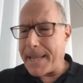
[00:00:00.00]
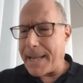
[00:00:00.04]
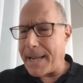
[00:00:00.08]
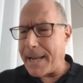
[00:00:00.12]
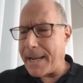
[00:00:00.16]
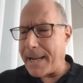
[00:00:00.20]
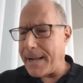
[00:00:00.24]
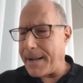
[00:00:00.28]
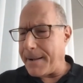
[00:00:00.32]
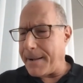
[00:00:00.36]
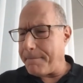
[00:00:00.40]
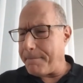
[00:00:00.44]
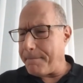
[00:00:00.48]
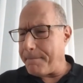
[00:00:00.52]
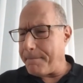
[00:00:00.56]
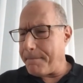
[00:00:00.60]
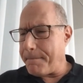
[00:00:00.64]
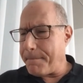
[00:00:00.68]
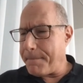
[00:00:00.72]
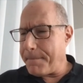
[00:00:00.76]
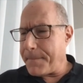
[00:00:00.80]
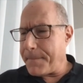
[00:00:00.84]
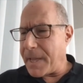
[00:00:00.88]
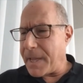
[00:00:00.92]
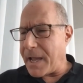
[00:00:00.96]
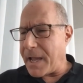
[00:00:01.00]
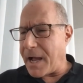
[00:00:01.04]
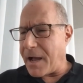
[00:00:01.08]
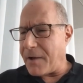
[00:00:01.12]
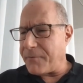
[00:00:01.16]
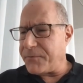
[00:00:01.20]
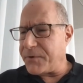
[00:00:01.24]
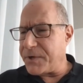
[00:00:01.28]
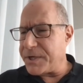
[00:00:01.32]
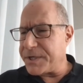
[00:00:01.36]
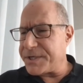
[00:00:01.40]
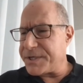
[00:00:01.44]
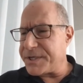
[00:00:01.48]
Um,
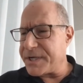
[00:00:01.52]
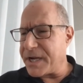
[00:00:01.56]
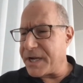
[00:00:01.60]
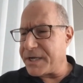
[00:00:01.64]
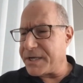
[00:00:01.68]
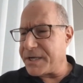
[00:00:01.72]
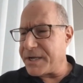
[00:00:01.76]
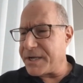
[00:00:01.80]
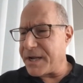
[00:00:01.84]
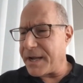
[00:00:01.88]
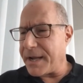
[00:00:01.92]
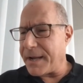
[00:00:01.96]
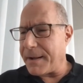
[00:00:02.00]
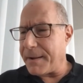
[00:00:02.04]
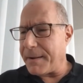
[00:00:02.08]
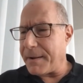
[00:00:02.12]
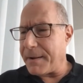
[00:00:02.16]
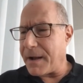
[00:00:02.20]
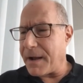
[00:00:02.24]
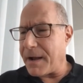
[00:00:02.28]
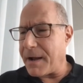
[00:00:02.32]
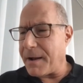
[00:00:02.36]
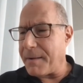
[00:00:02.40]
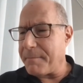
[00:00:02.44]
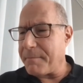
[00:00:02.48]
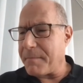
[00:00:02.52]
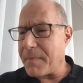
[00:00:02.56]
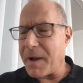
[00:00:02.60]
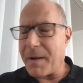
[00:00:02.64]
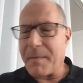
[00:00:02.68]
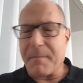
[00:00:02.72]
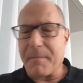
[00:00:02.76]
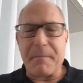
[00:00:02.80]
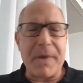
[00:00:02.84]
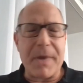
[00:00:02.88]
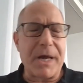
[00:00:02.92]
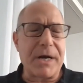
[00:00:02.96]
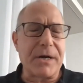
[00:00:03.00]
AFYA sent uh, um, uh,
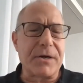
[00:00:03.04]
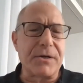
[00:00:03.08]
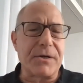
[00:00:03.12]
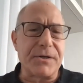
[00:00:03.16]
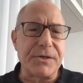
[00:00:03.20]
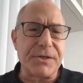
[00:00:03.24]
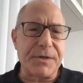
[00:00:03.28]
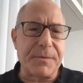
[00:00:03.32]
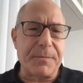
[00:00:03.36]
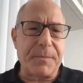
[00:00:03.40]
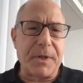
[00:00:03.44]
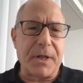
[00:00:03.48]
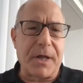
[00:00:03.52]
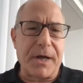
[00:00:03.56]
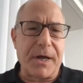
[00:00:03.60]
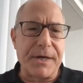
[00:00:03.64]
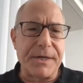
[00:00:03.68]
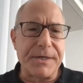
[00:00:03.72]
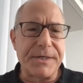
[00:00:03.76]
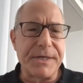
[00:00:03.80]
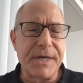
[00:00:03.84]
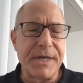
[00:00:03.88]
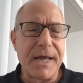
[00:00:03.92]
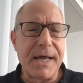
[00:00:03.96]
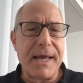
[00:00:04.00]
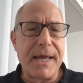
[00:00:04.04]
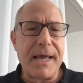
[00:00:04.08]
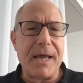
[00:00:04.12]
medical supplies,